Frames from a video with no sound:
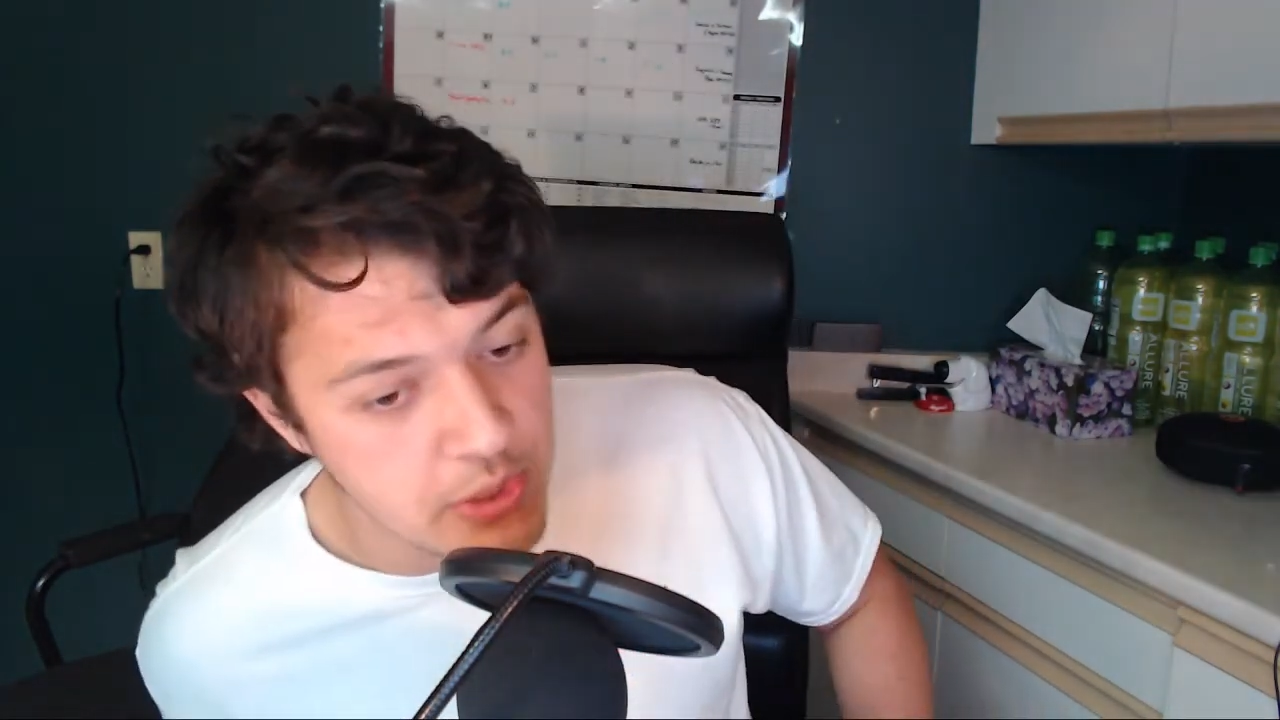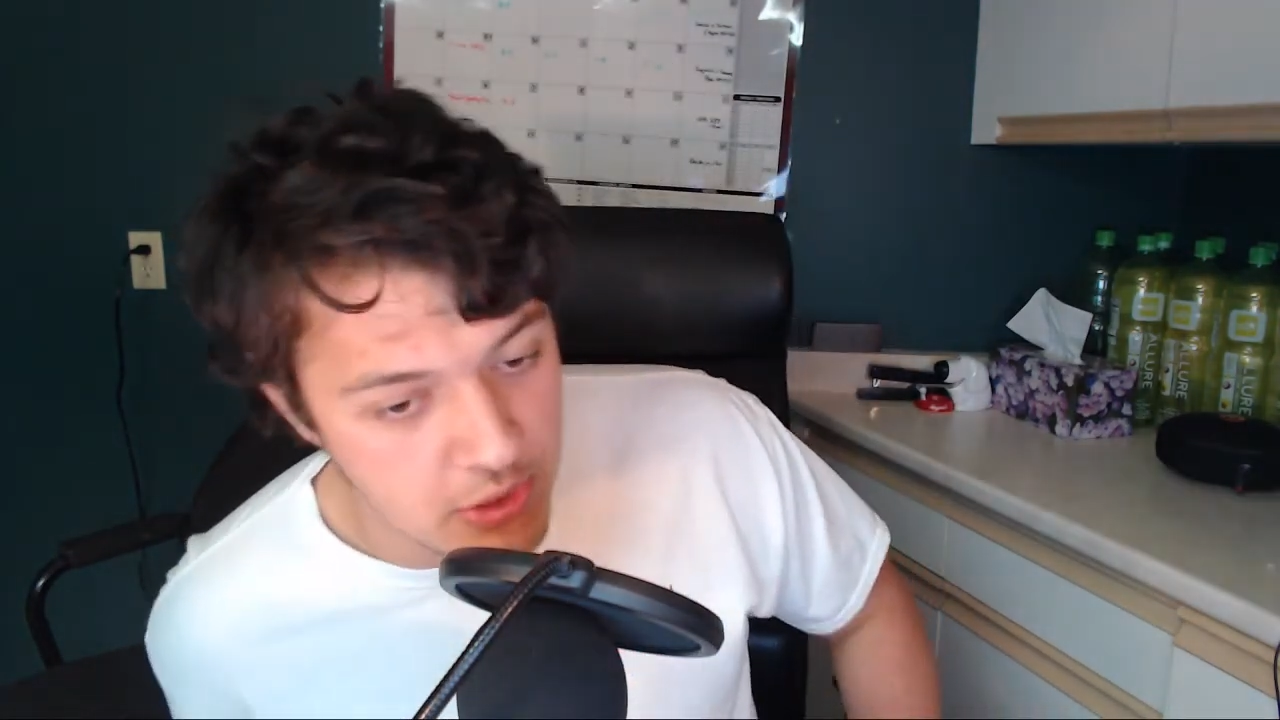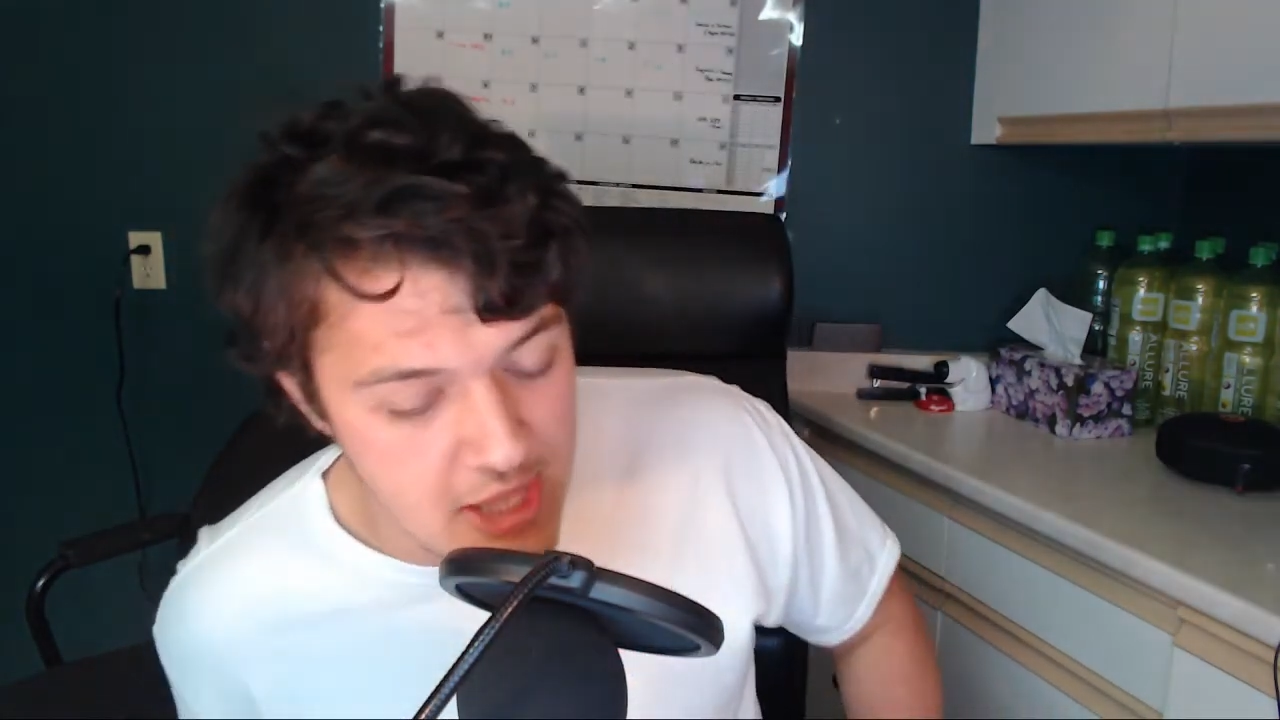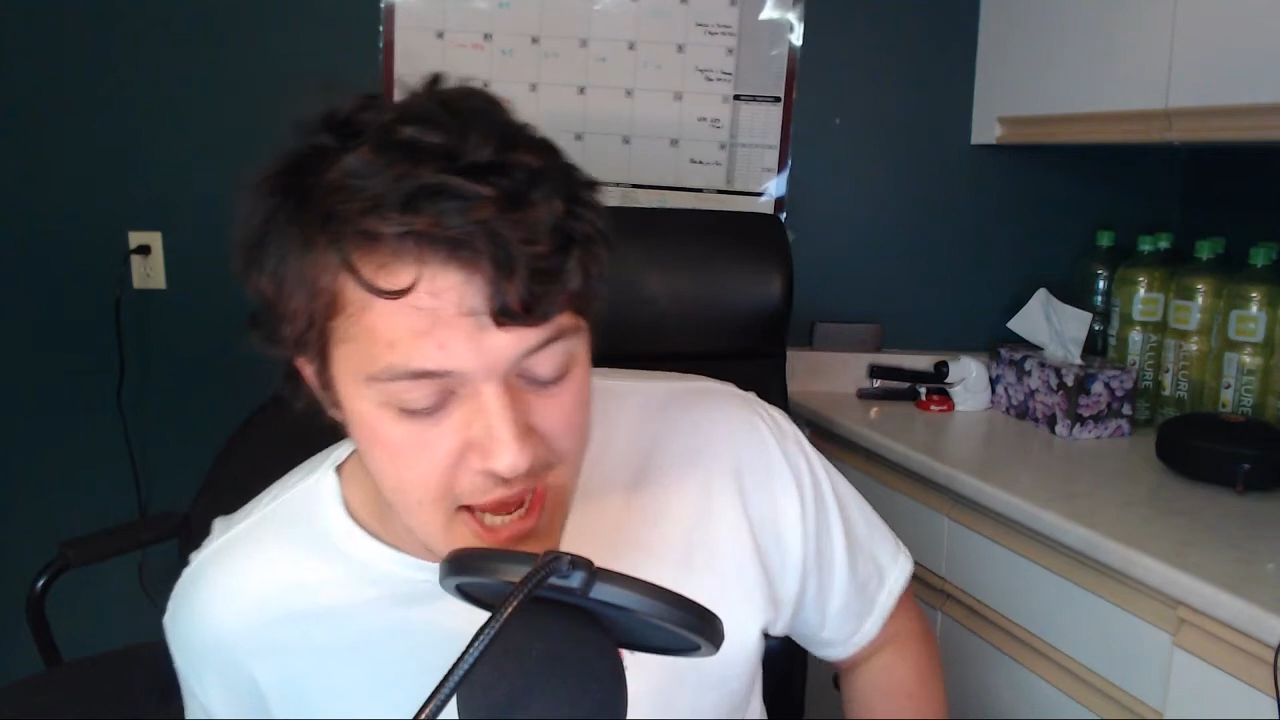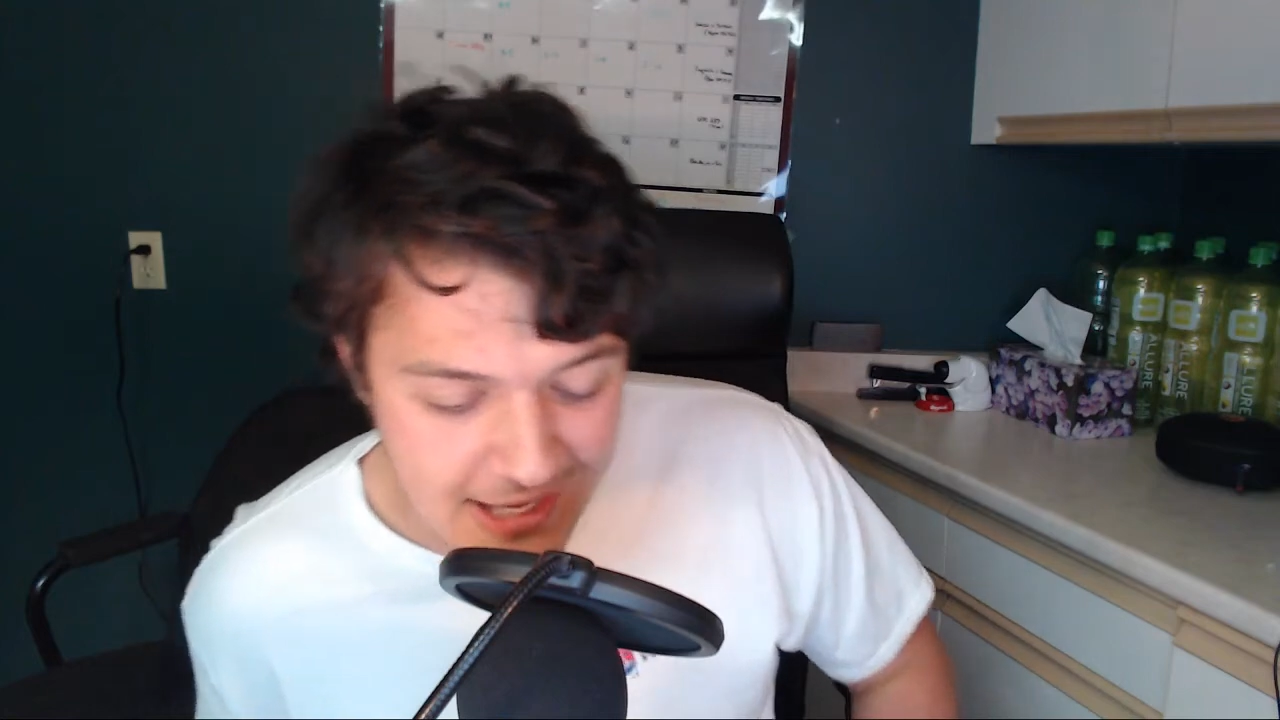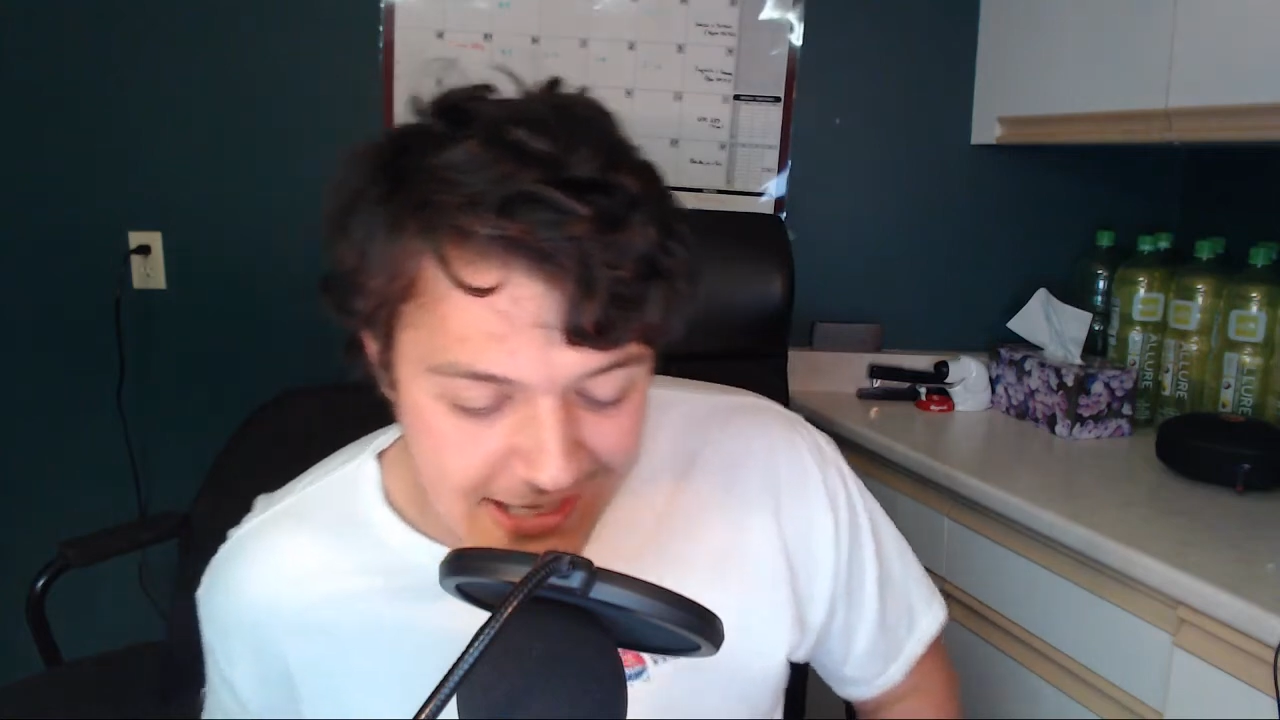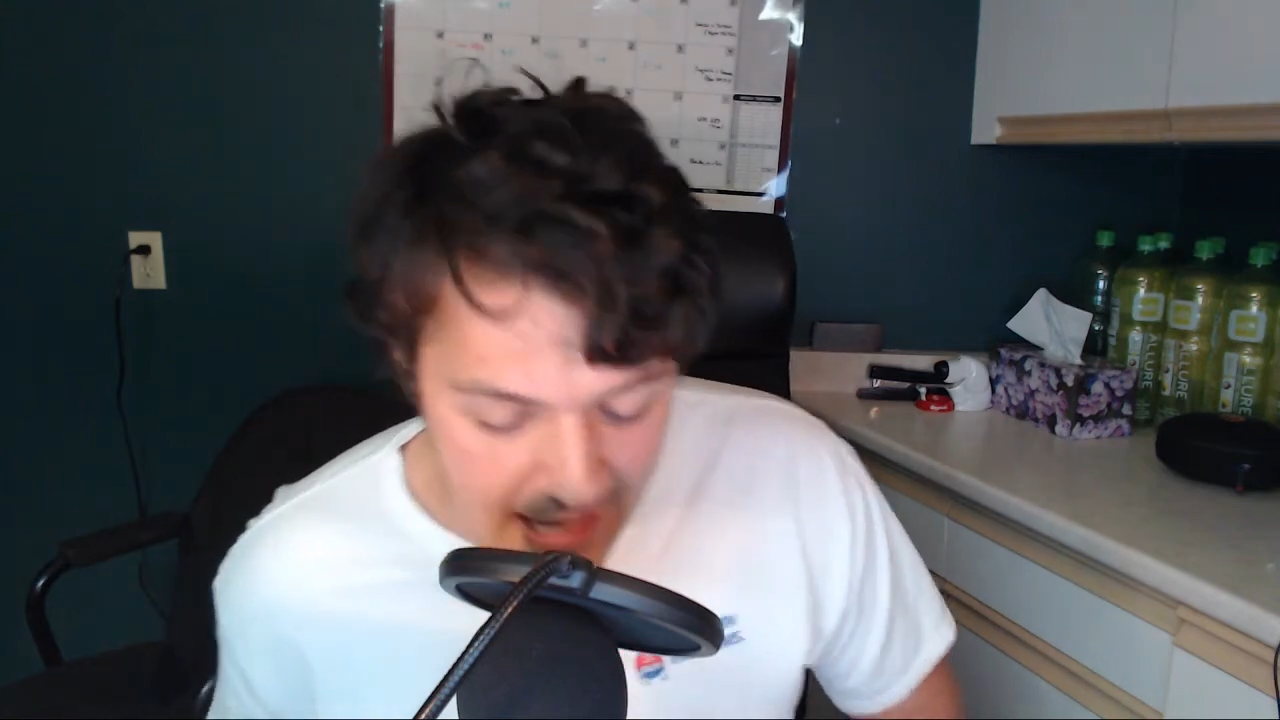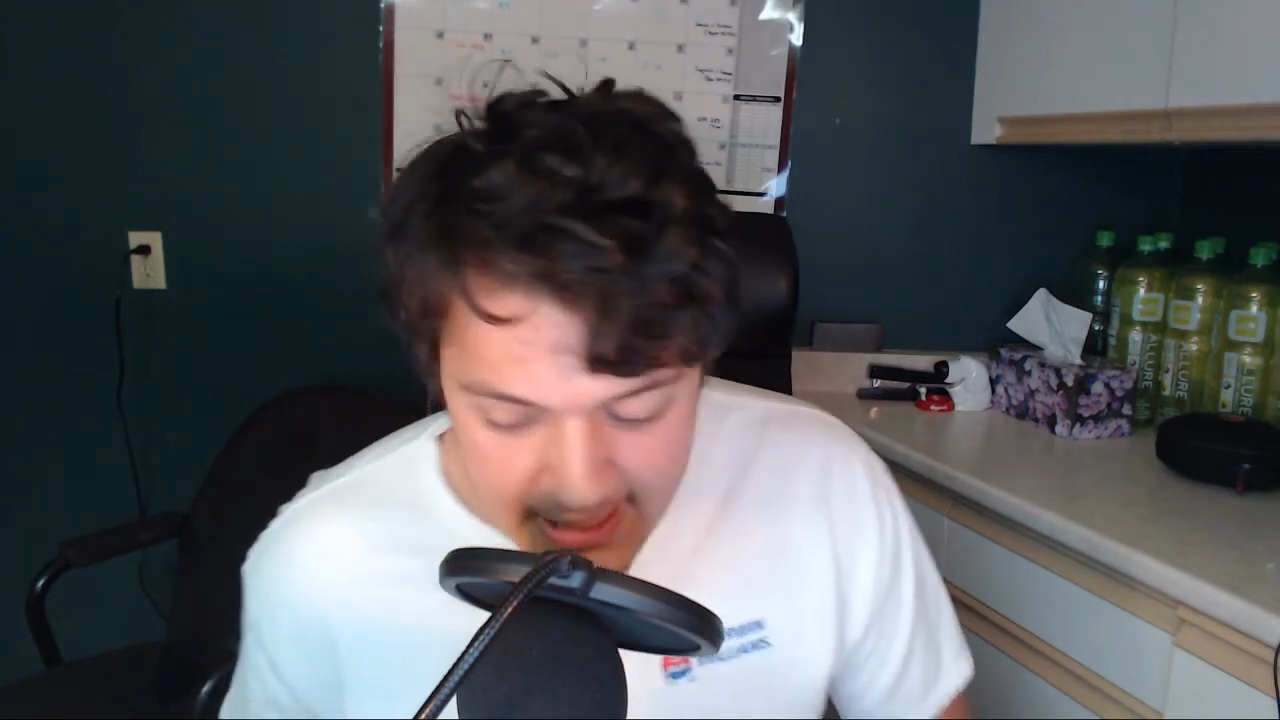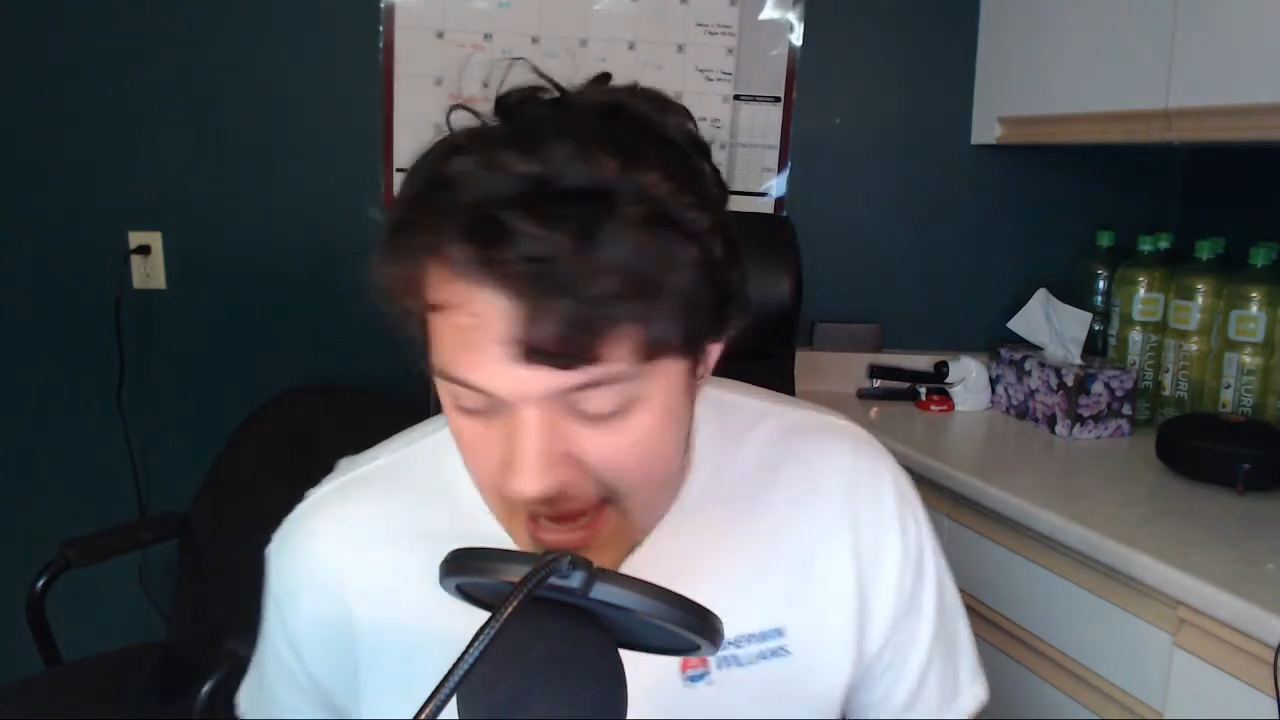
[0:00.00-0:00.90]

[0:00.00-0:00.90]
relaying again